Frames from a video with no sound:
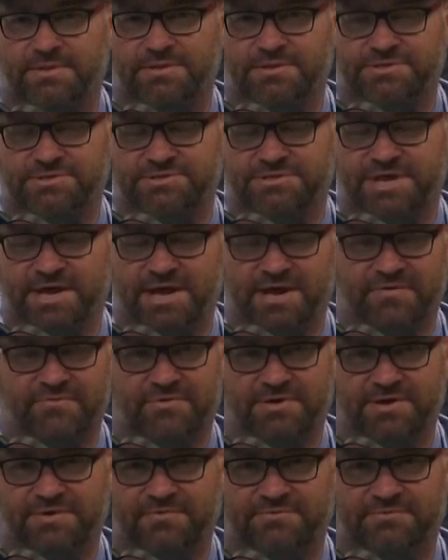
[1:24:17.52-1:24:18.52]
There's kind of
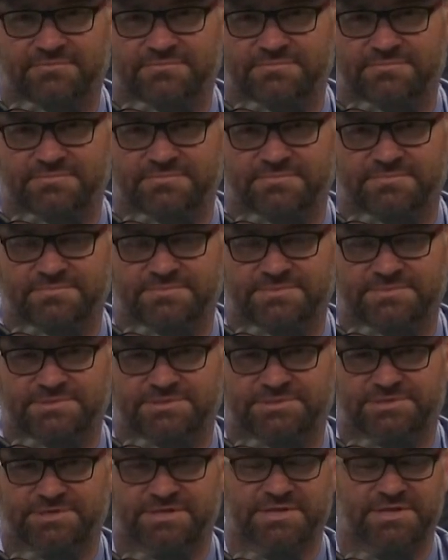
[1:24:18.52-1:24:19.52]
a
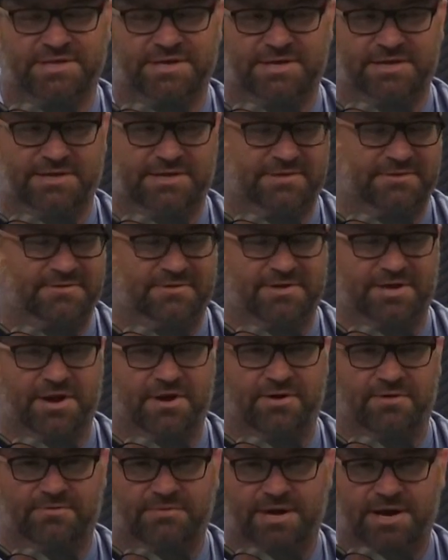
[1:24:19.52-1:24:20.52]
silly,
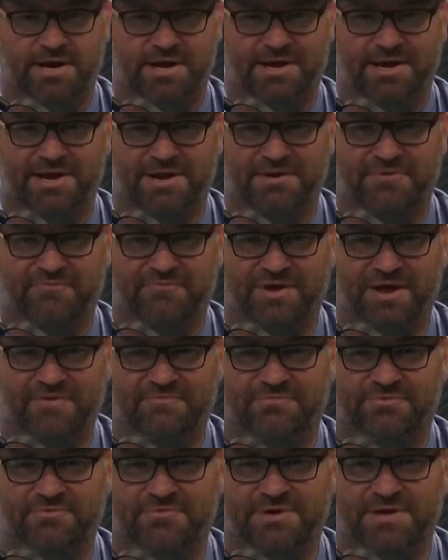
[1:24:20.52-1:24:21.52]
I got a
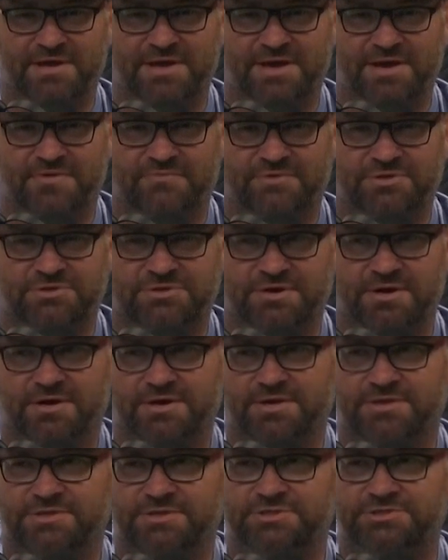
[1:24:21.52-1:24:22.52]
5.3 out of a
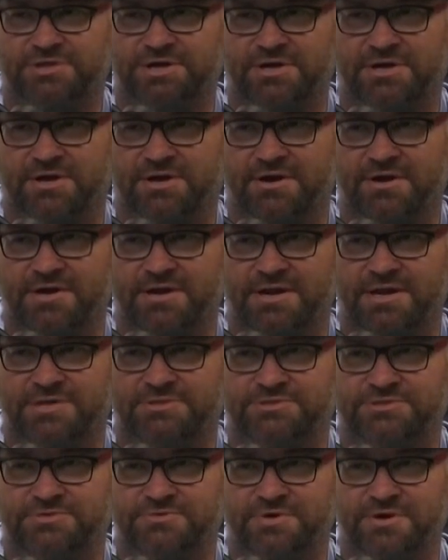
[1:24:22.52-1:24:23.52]
truck at the junkyard and it
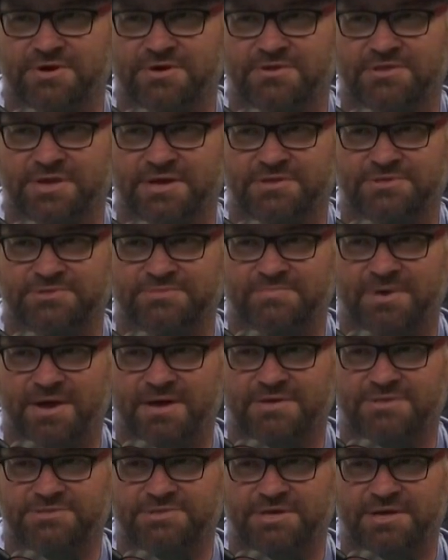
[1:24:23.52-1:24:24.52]
has 200,000
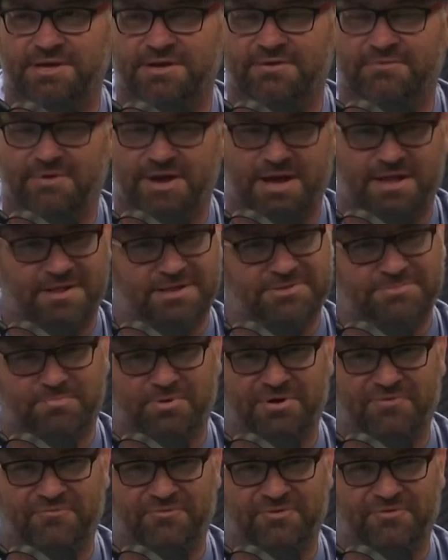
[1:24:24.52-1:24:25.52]
miles on it. Well, that's
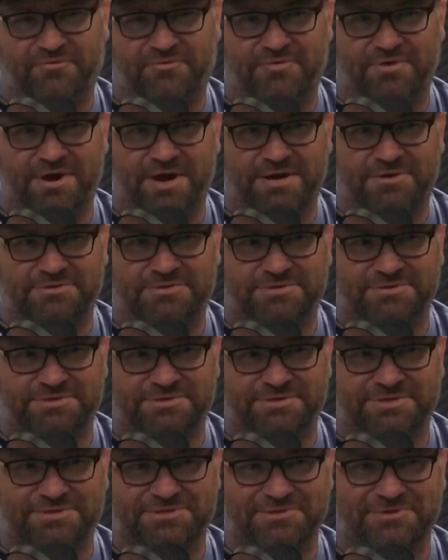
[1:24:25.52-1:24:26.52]
perfect for
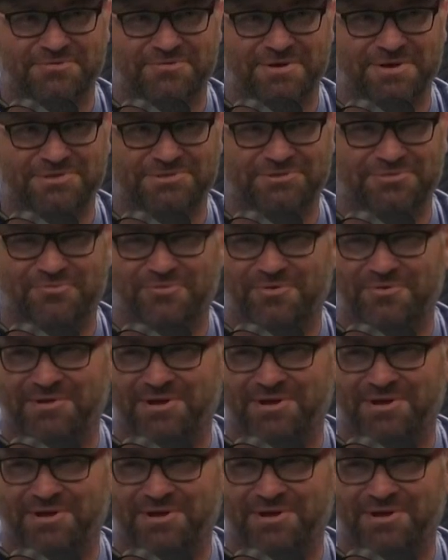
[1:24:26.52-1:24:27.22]
nitrous because the rings are,